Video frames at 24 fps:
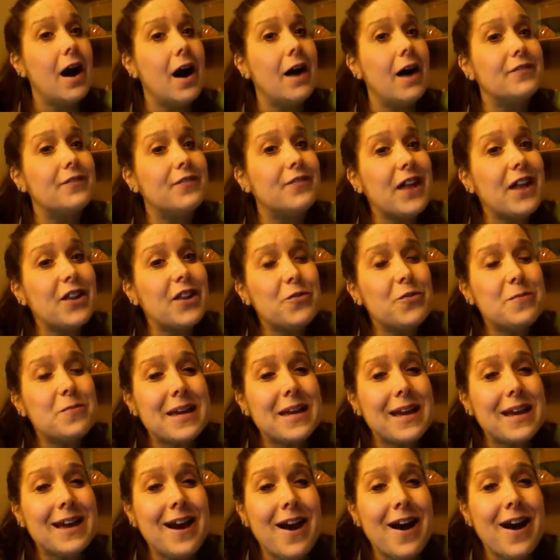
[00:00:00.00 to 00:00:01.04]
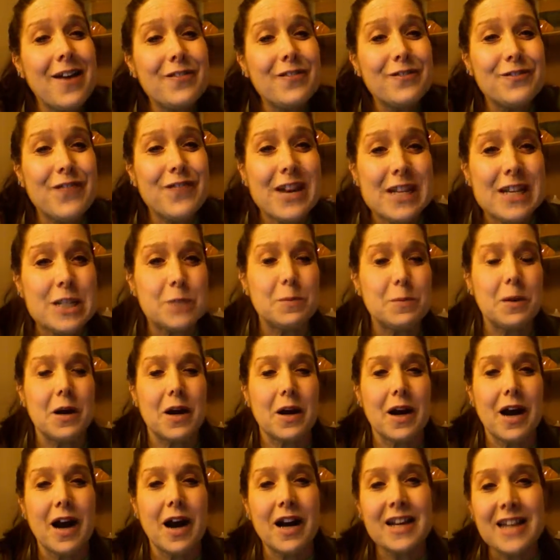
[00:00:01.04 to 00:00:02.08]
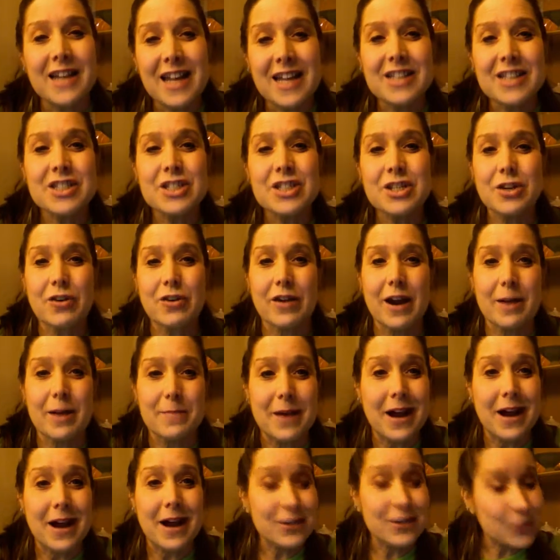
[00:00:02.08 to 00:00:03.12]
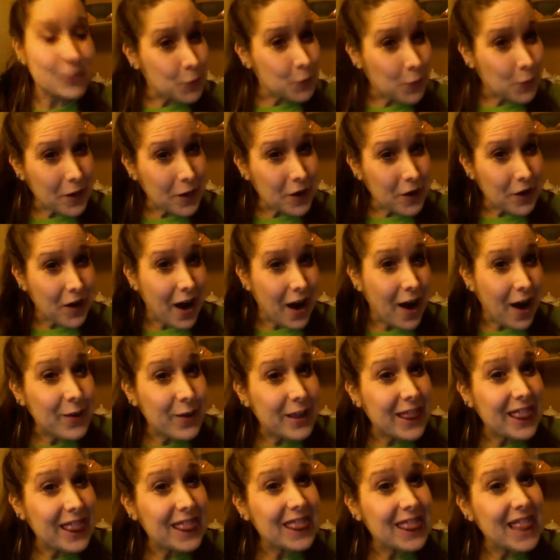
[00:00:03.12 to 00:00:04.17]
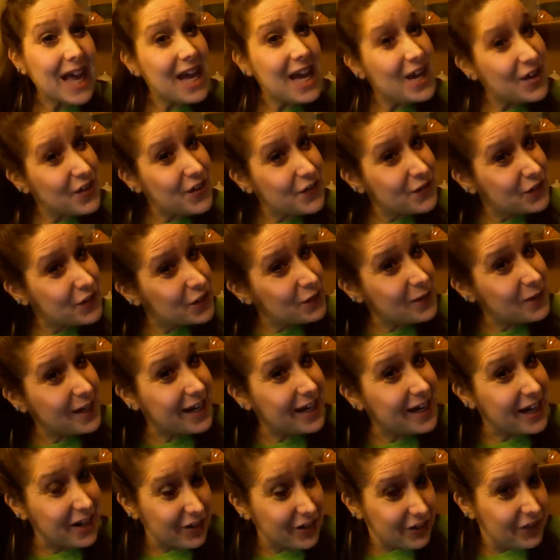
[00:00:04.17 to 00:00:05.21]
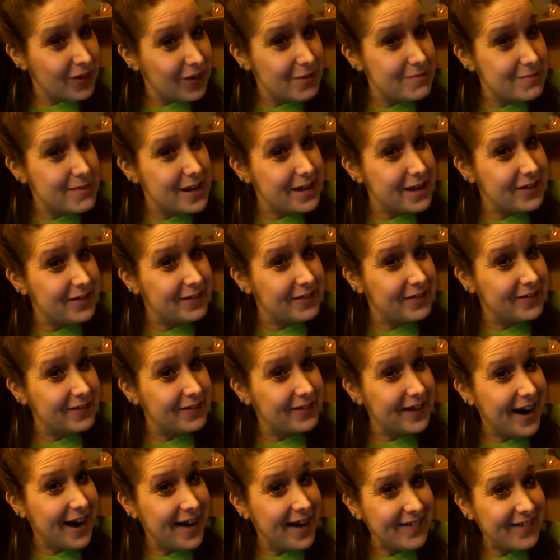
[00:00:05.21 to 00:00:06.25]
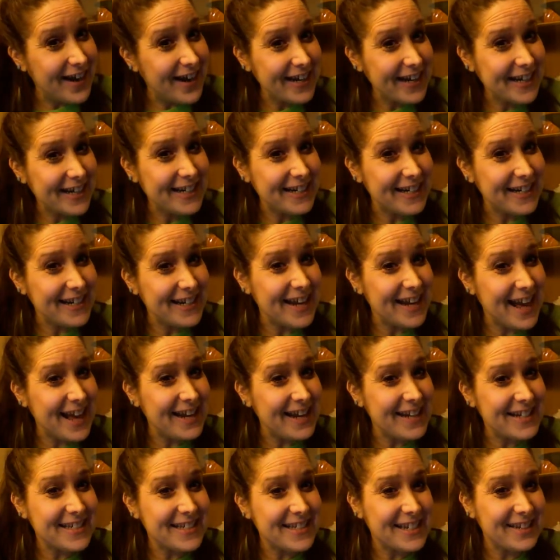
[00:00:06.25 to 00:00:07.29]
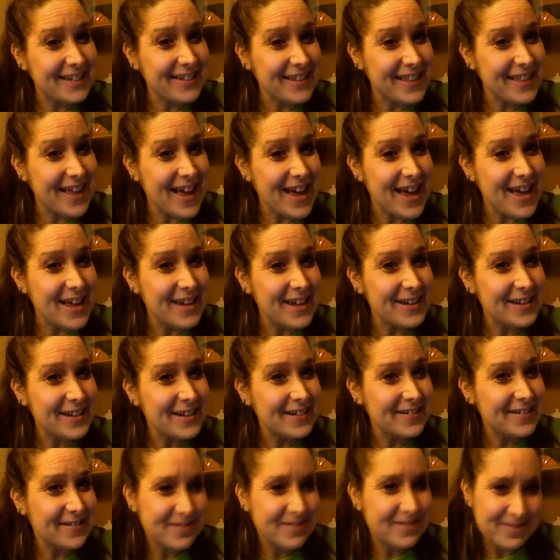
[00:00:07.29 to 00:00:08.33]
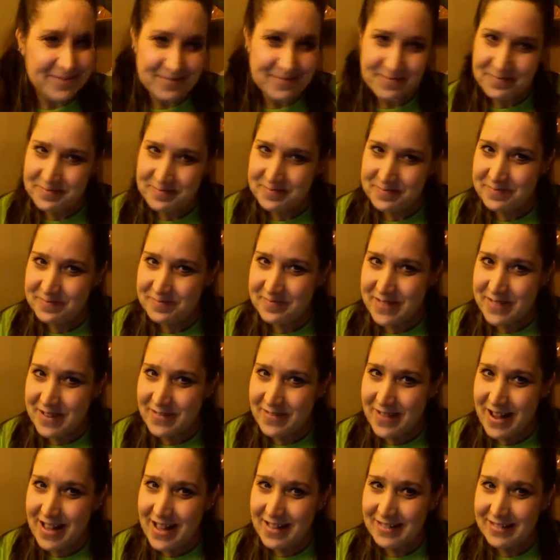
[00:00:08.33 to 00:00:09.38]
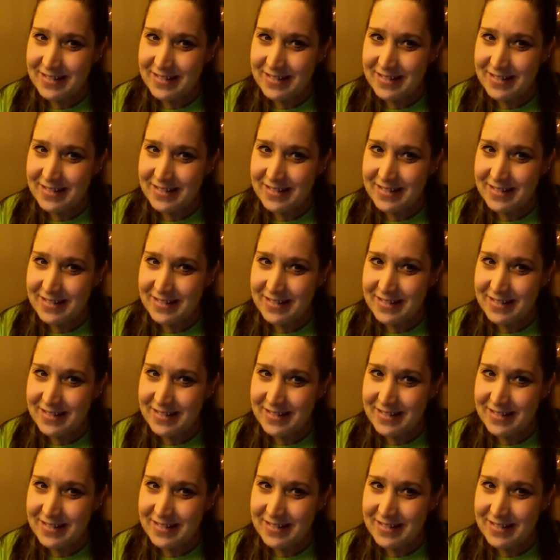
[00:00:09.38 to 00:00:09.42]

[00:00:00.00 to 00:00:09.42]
Follow me on Facebook, on Instagram, on Twitter. I would love to hear from you. All right? And until then, be well.